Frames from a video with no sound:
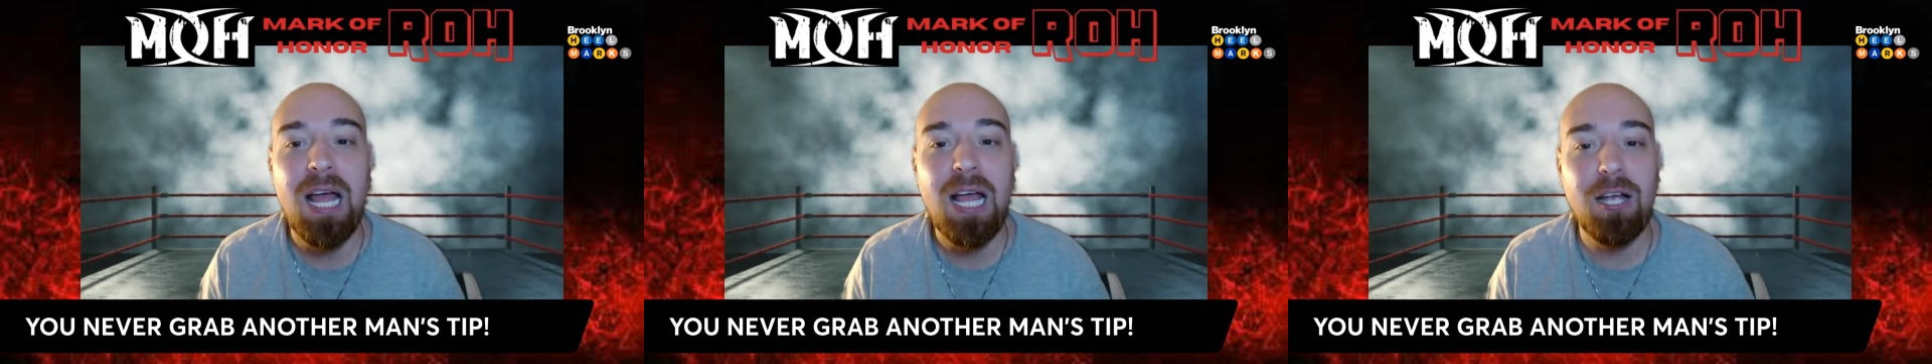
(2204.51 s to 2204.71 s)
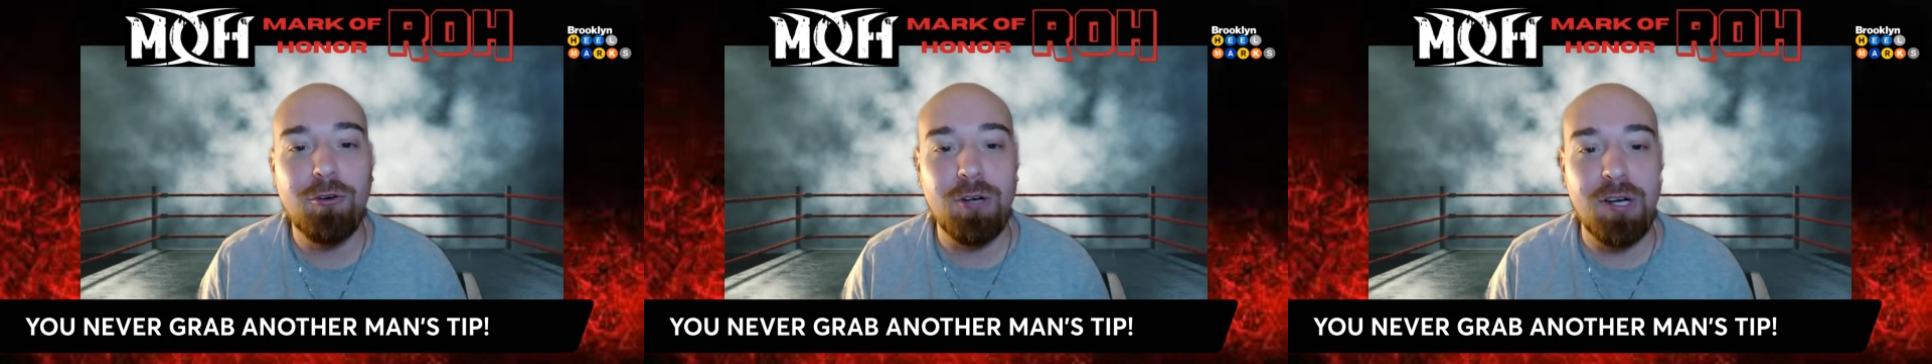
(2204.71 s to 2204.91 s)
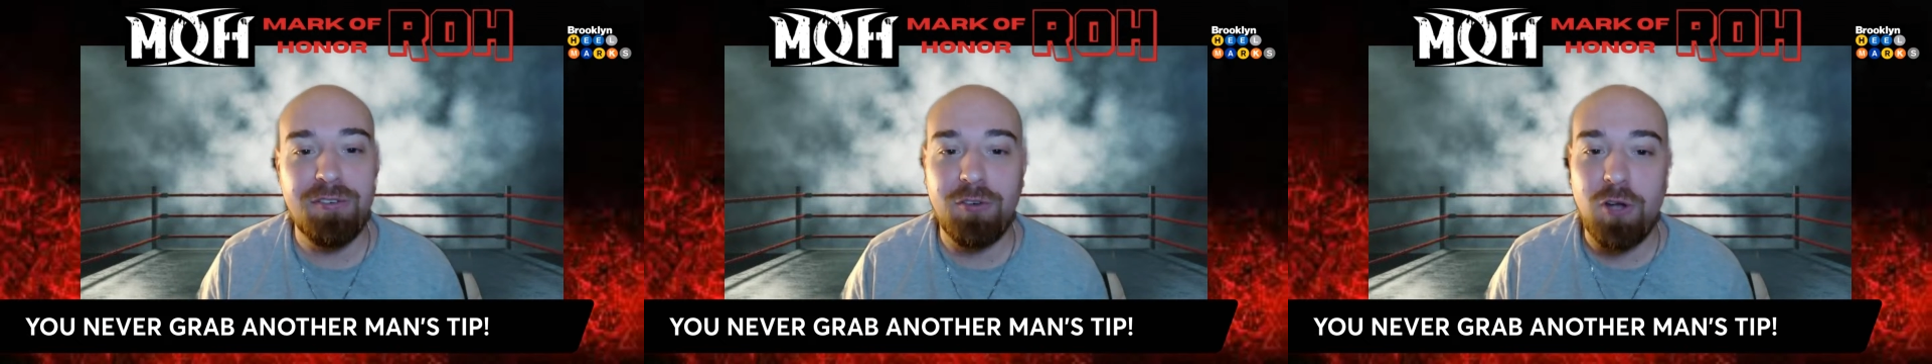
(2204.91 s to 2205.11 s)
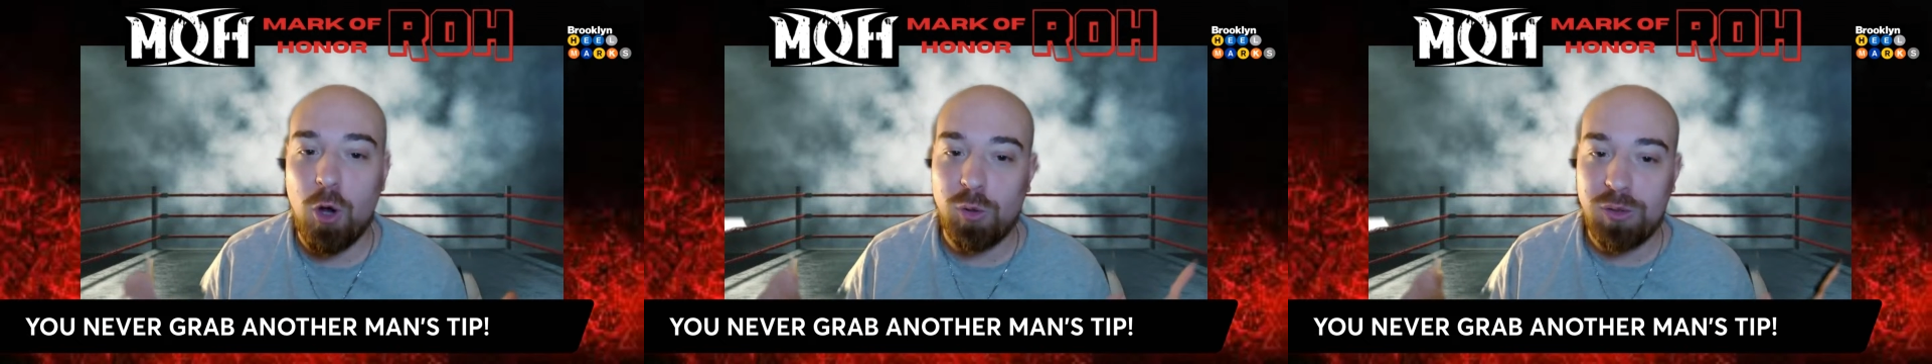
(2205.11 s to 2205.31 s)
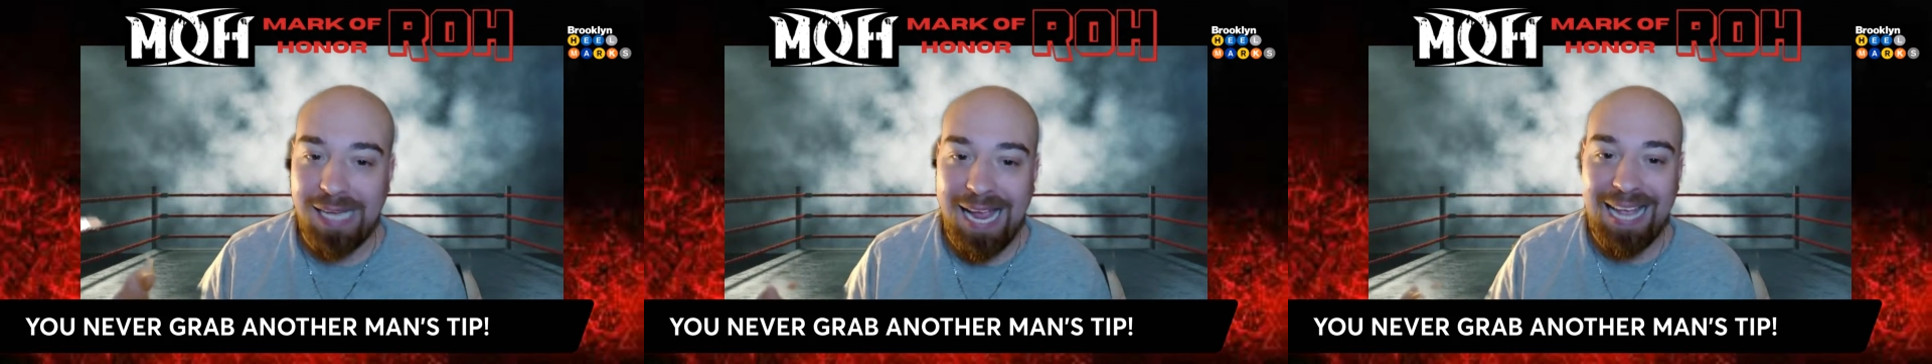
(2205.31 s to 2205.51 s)
Griff
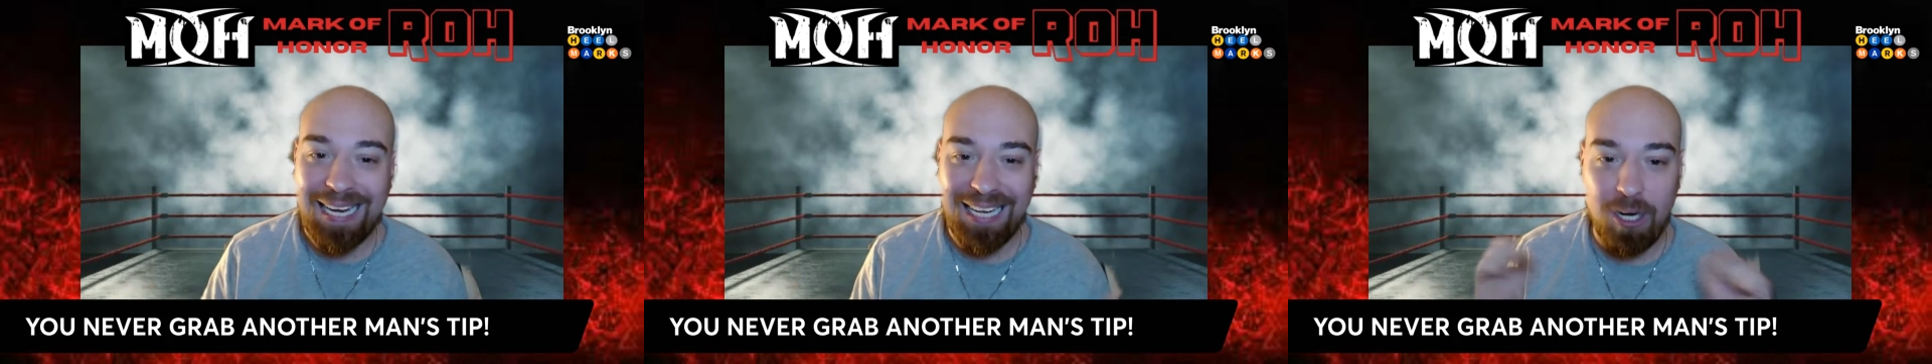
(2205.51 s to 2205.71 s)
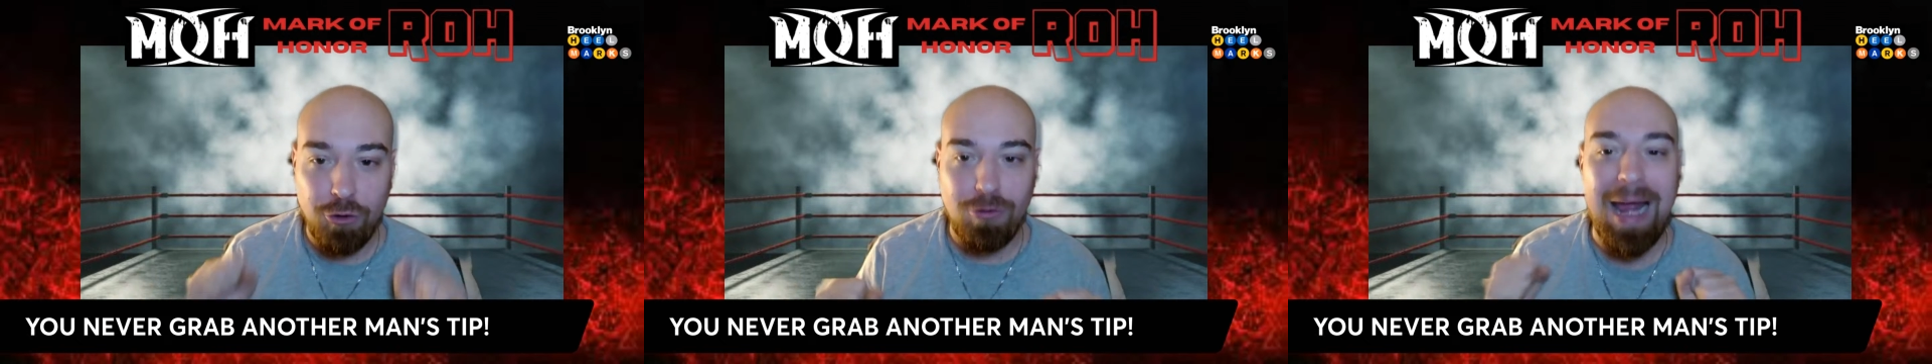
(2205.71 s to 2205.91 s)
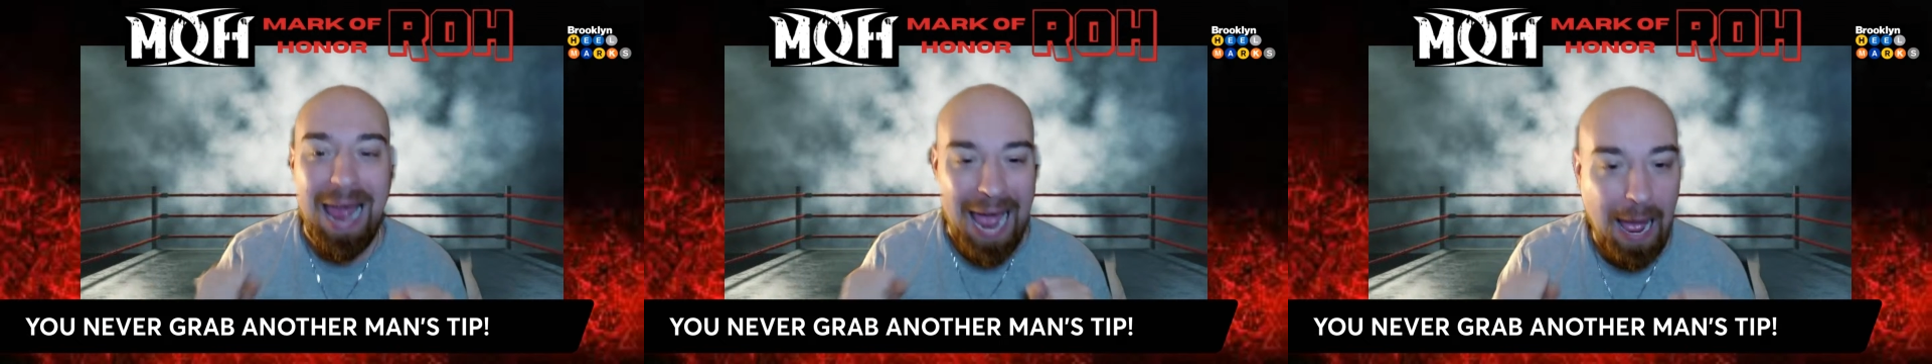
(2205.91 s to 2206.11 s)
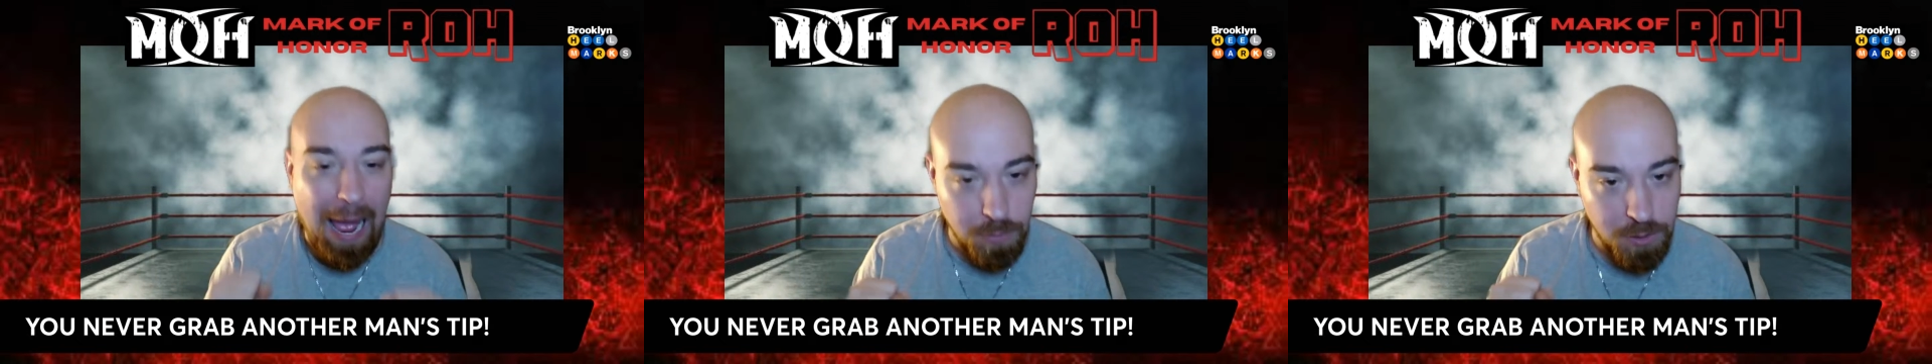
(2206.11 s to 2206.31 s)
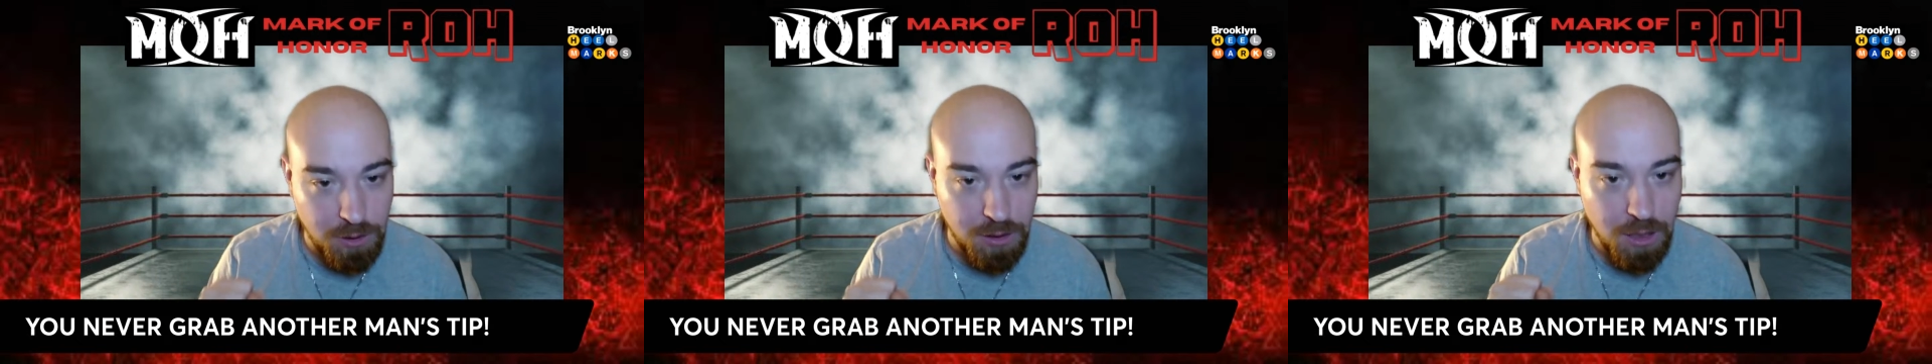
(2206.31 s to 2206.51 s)
goes ahead and
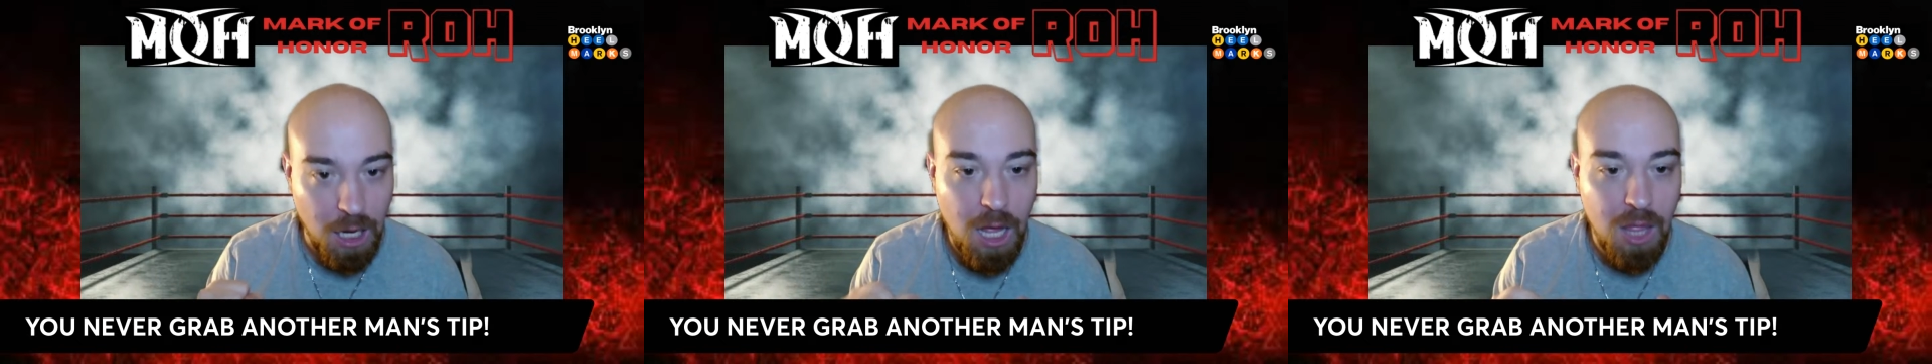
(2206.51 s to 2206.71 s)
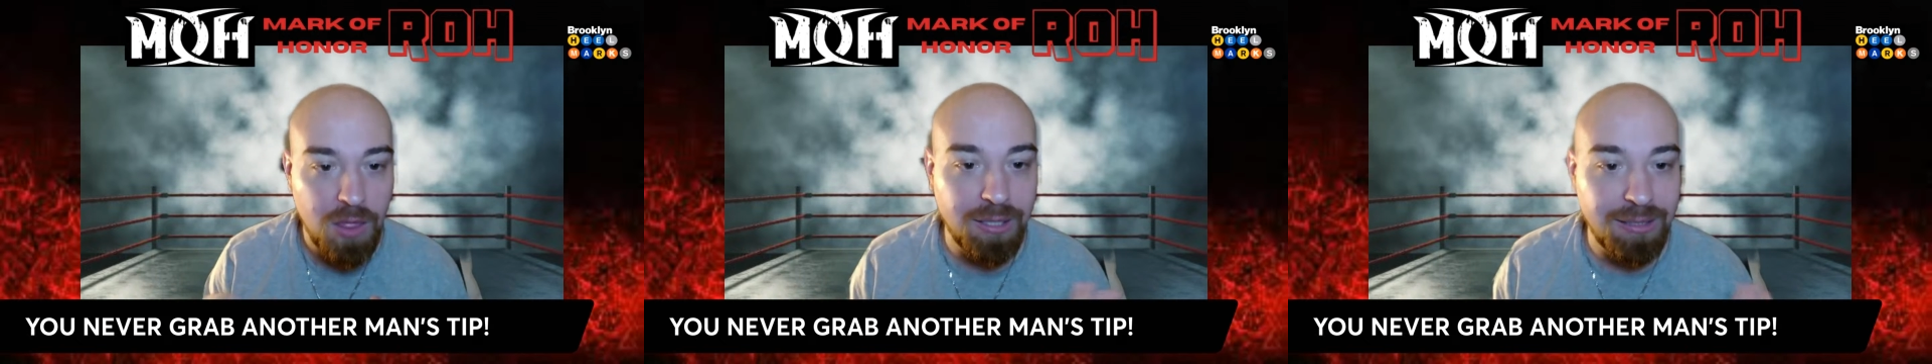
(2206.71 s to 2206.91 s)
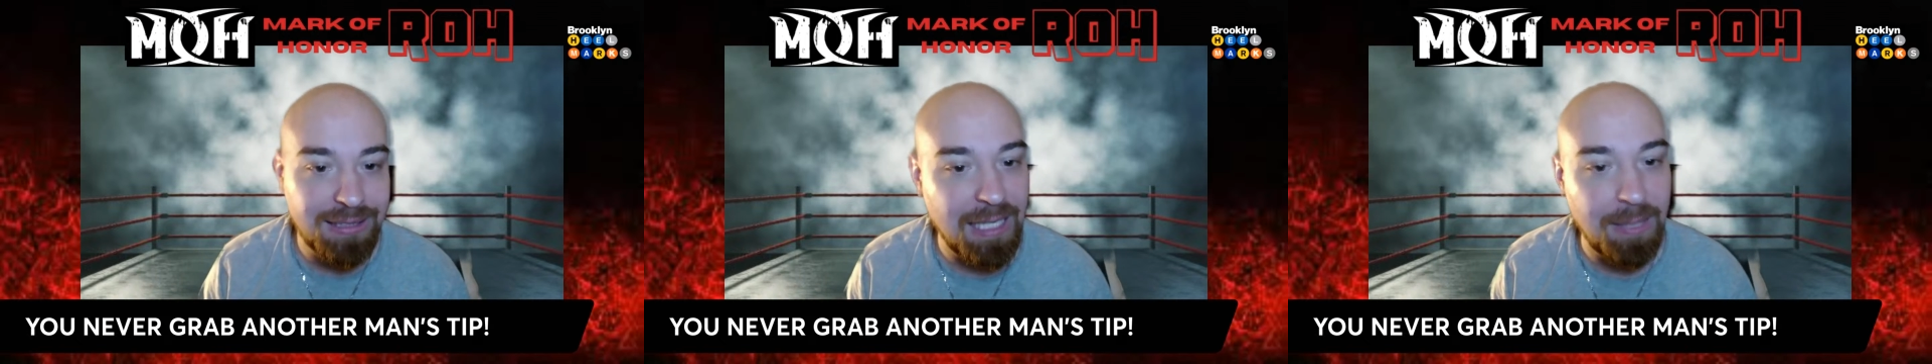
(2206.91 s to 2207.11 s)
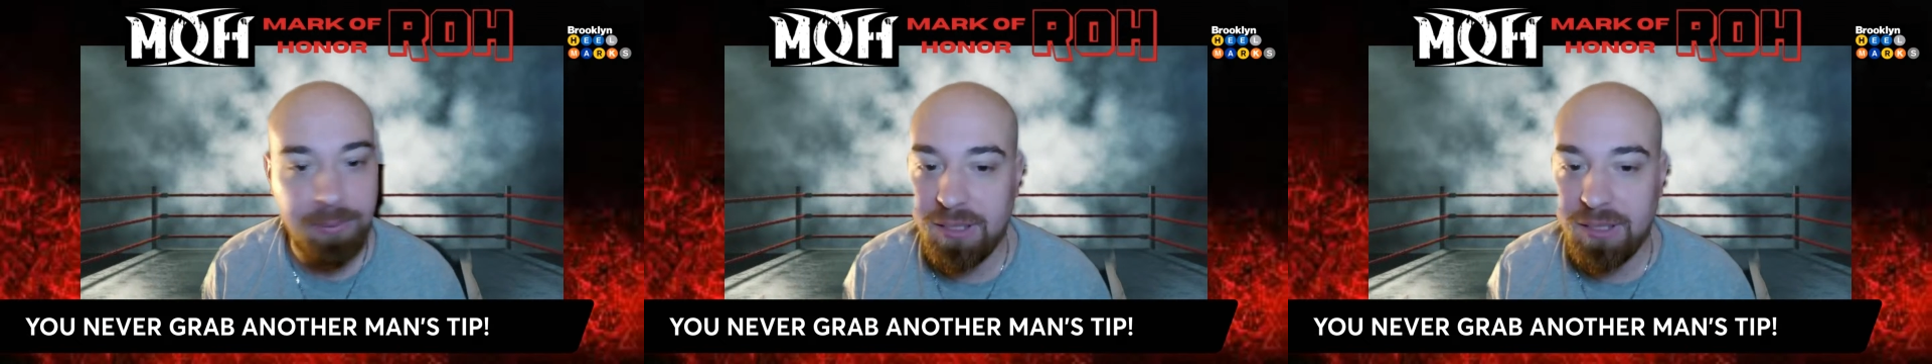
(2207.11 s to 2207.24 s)
grabs the tips,